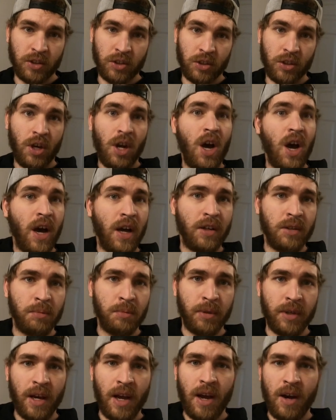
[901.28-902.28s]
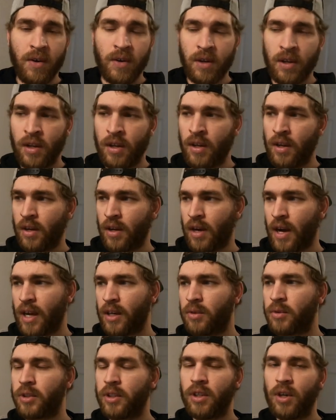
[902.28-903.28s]
it's not, but now I
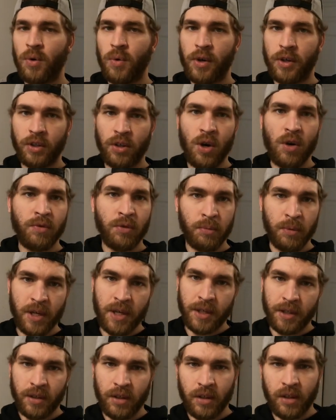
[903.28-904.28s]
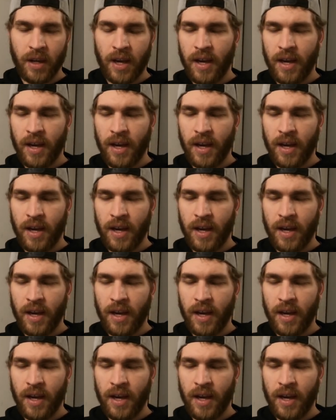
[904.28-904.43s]
don't really know where to go from here.